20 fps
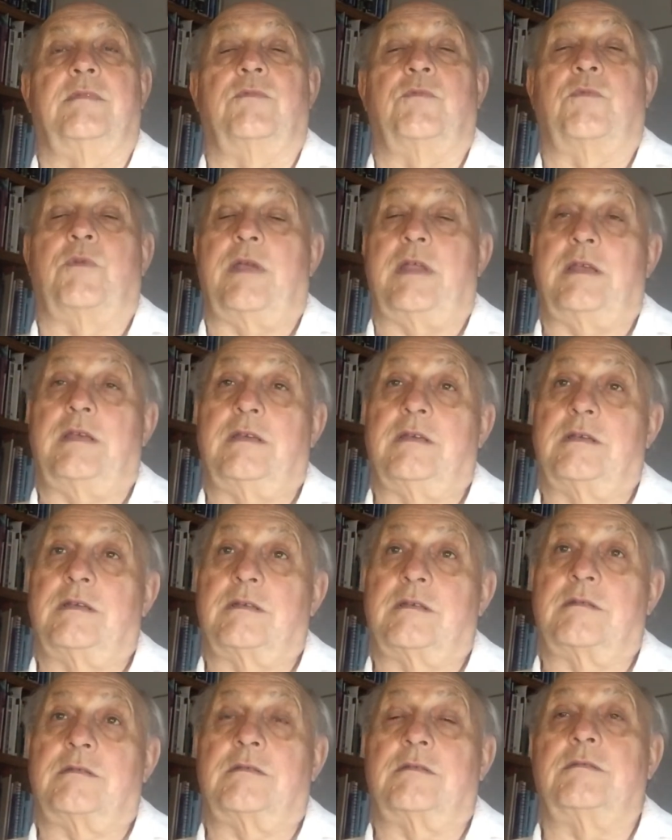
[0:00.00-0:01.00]

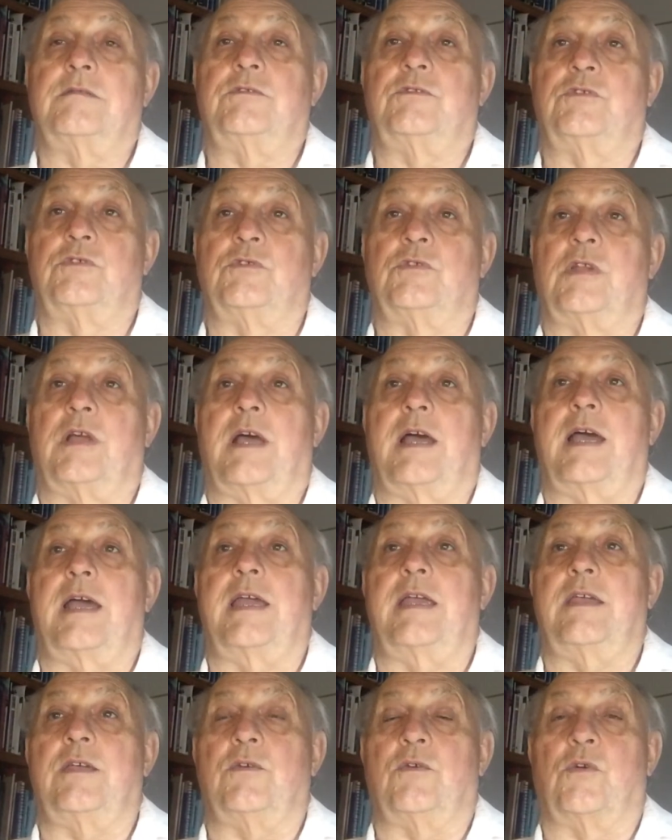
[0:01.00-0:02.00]
when
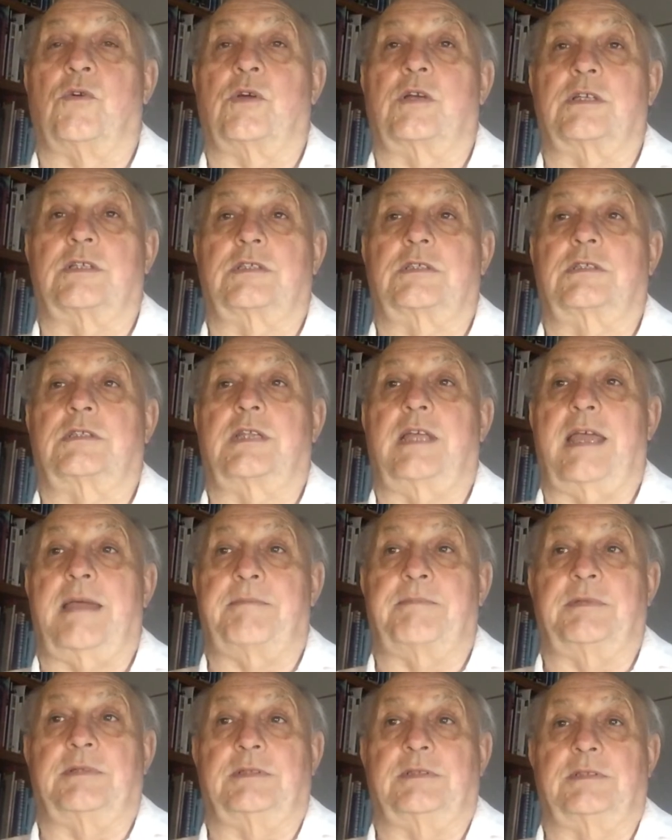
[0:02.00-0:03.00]
July, August
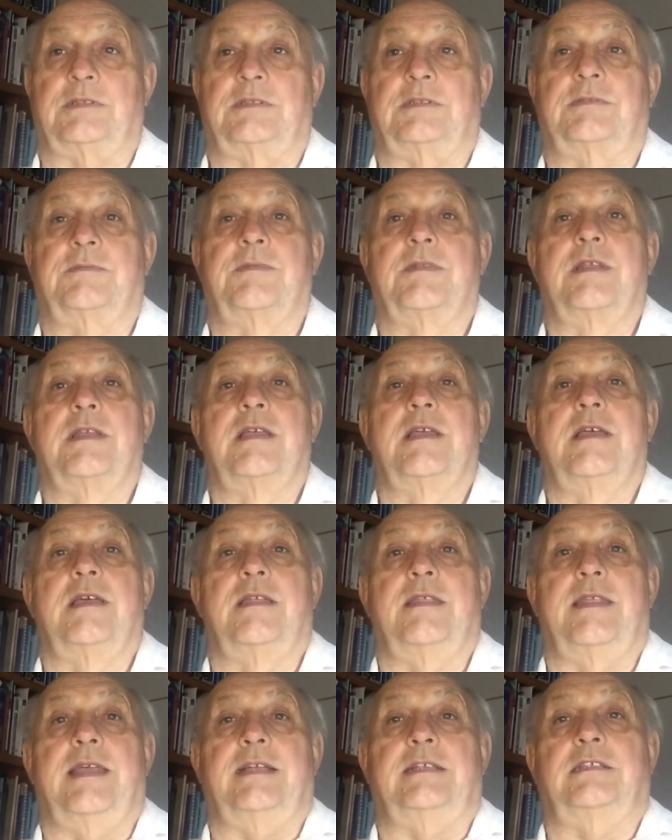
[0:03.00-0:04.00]
happens.
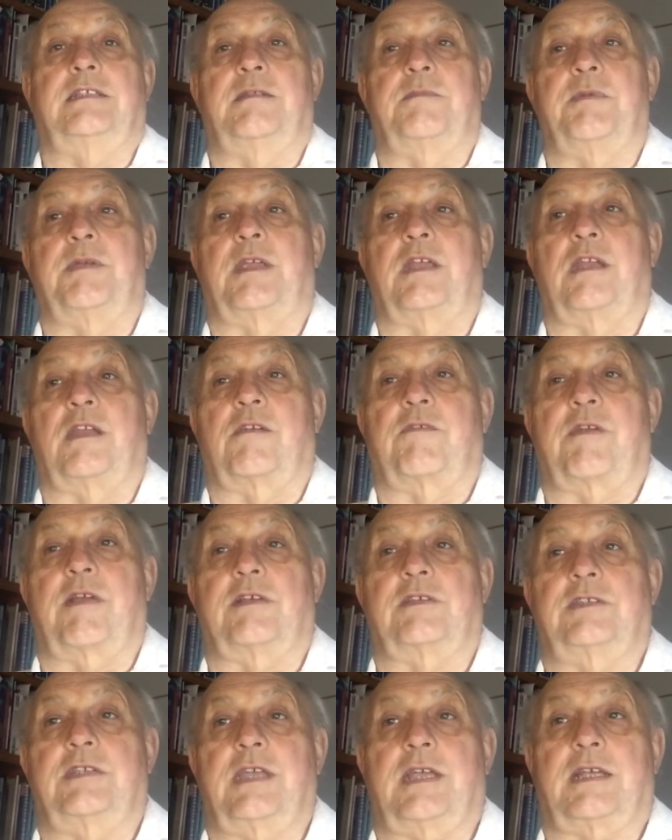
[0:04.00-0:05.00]
That's the beginning of
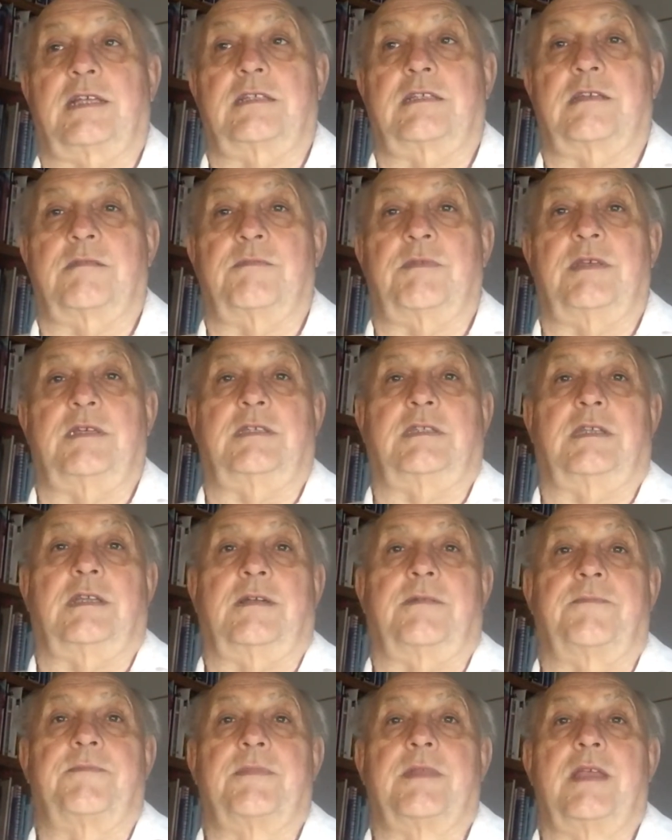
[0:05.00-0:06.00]
our second semester.
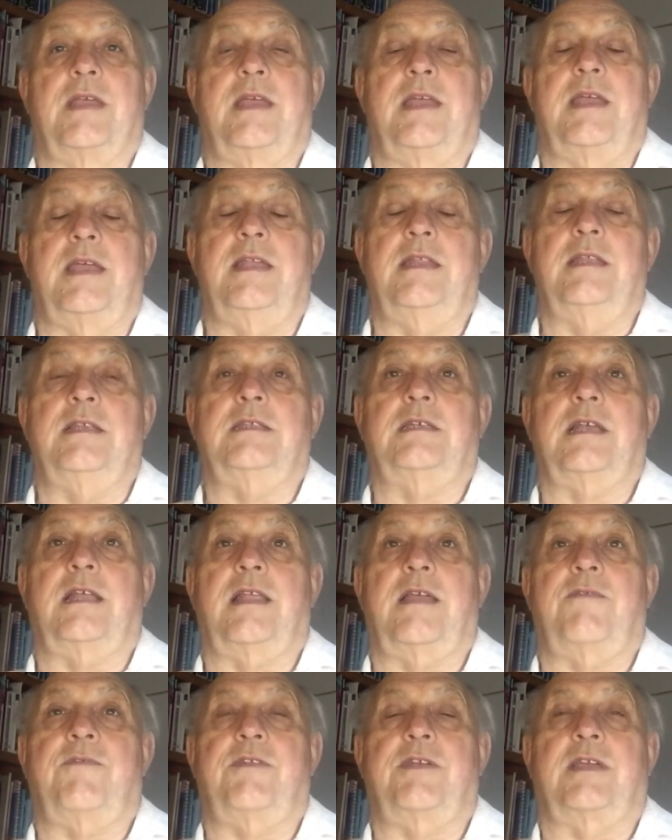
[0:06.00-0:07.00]
In the South
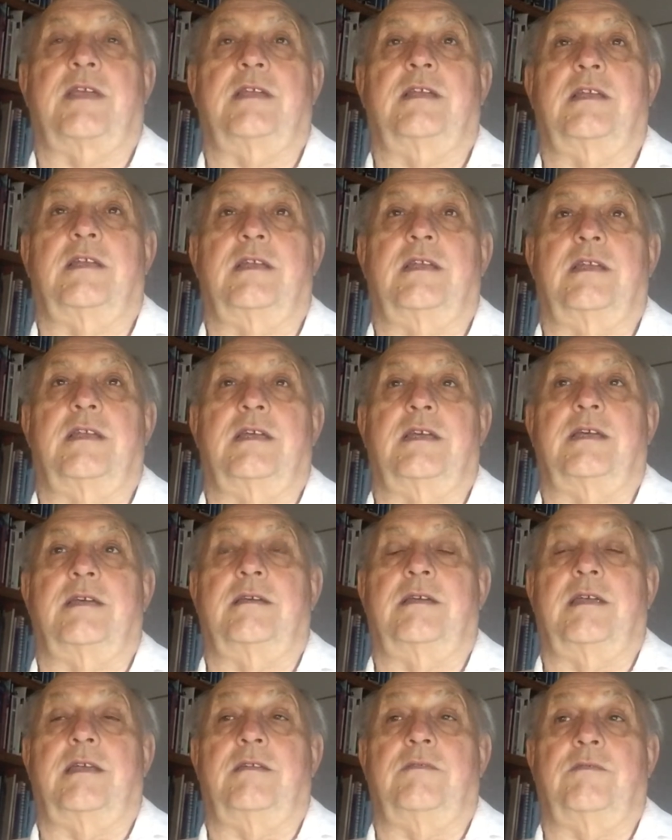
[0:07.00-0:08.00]
African
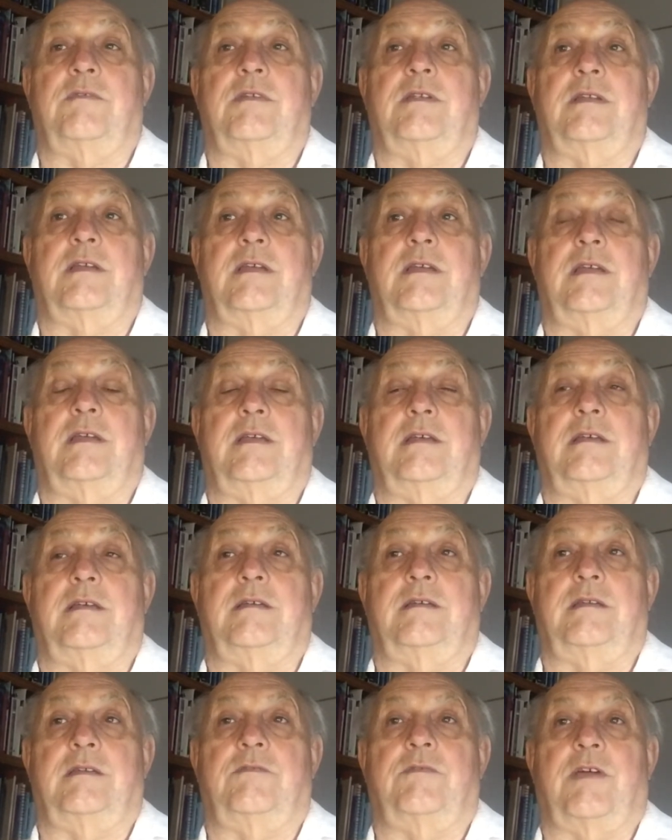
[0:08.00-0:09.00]

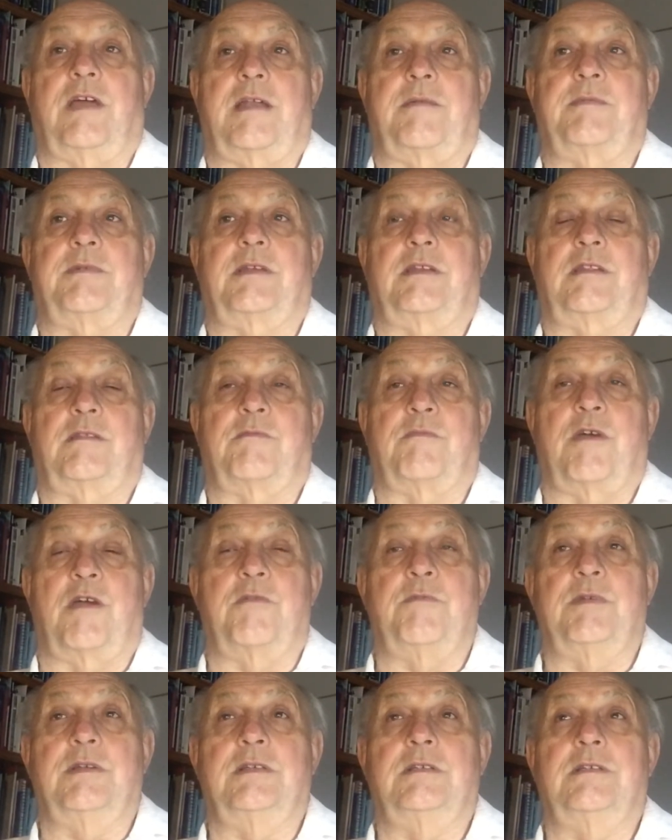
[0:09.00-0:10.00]
environment at the
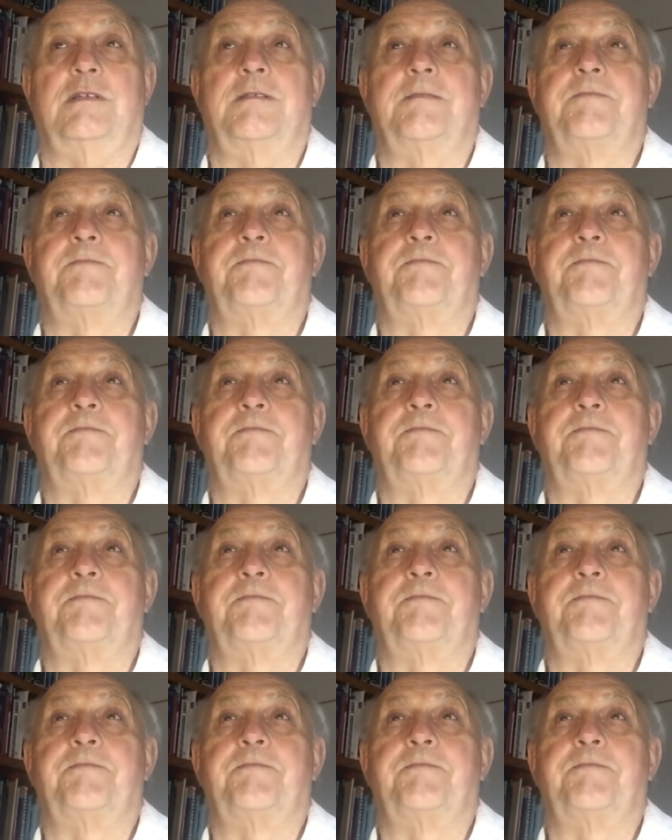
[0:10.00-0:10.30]
moment,